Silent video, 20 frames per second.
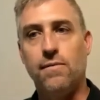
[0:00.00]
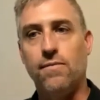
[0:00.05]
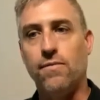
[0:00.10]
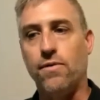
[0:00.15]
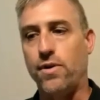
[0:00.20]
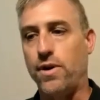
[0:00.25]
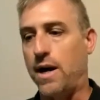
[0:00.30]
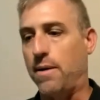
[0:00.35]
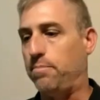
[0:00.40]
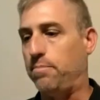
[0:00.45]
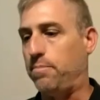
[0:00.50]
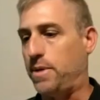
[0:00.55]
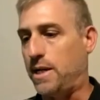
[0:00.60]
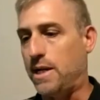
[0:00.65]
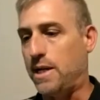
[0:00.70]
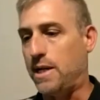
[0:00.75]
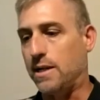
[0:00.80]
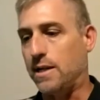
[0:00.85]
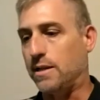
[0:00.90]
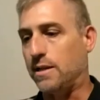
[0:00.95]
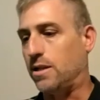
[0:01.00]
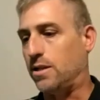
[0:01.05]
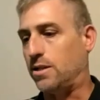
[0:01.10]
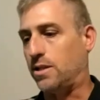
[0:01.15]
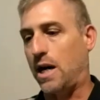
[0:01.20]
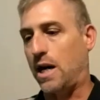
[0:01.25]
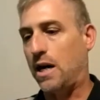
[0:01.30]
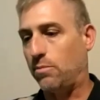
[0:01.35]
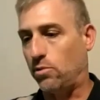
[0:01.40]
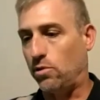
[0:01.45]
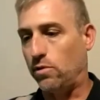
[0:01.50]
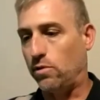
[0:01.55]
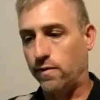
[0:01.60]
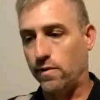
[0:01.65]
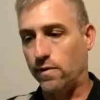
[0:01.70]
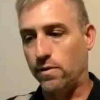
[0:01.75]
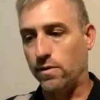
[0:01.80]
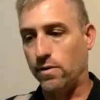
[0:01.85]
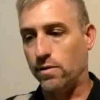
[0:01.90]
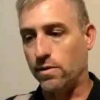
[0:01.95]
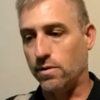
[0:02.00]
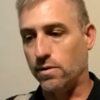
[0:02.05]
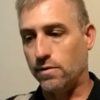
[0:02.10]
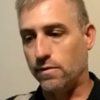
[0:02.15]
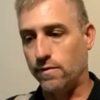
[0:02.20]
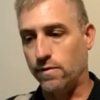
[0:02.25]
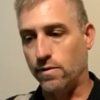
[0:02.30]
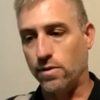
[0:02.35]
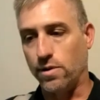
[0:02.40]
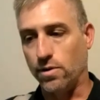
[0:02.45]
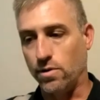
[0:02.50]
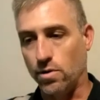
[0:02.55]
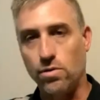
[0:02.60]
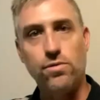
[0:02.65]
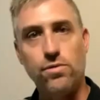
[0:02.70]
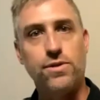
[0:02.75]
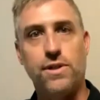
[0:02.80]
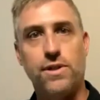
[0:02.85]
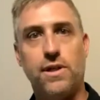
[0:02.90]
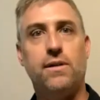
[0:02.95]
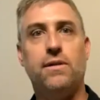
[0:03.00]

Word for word: They're not being desirable for for the girls up.